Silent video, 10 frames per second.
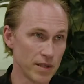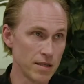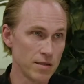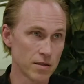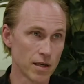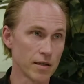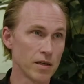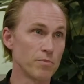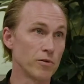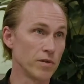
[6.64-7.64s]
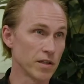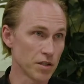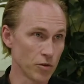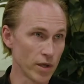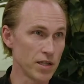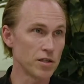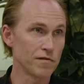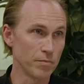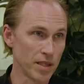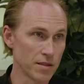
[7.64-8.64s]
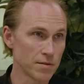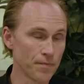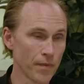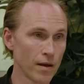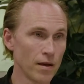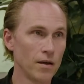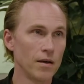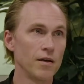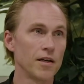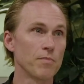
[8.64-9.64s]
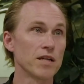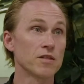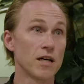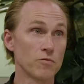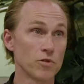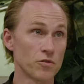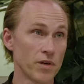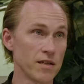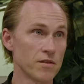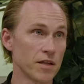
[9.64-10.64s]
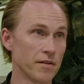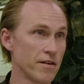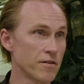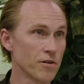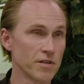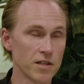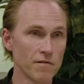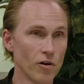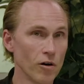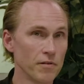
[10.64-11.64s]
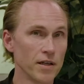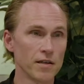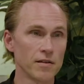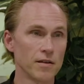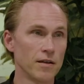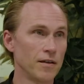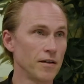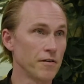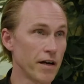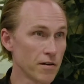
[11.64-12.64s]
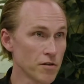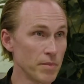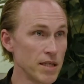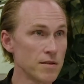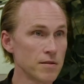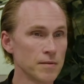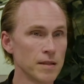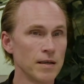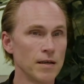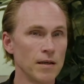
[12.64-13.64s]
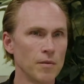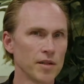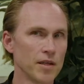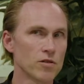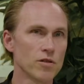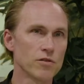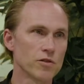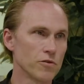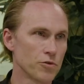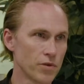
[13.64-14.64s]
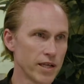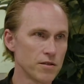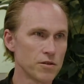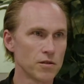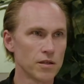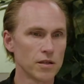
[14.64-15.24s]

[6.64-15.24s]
bees and improving the situation for bees. It might sound strange that Ericsson is involved in the areas of bees, but it's not so strange.